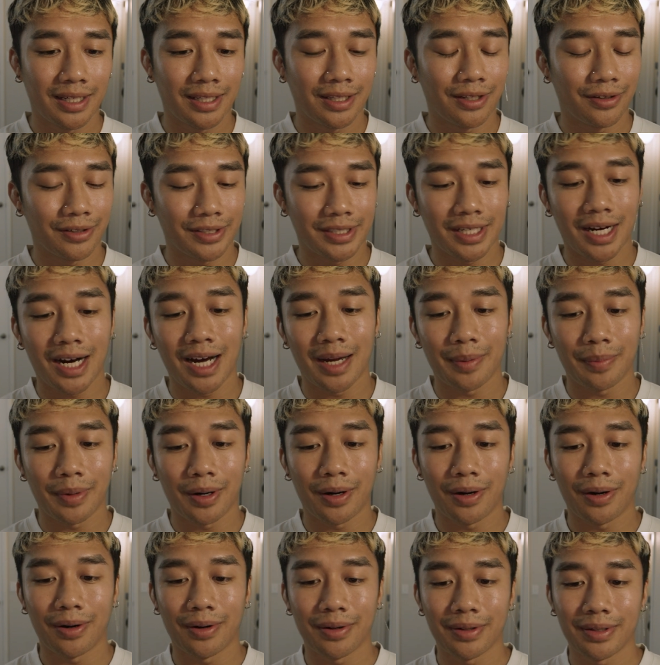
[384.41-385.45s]
their time
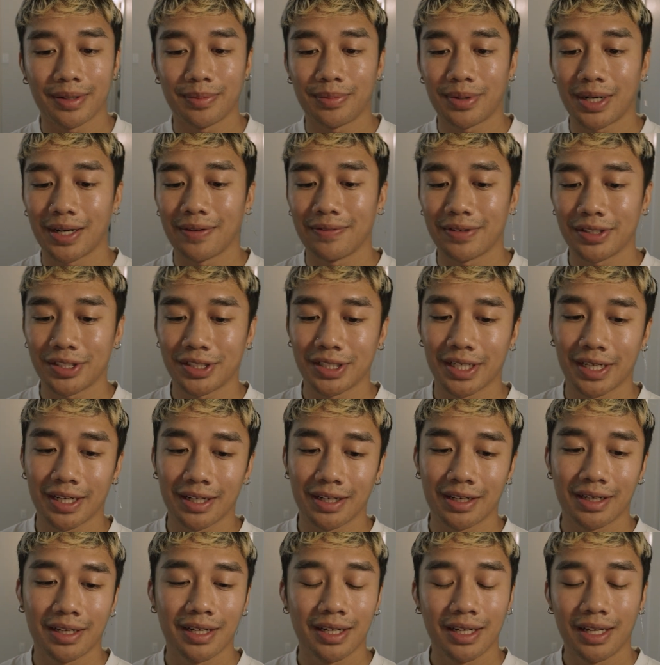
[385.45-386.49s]
on the private jet.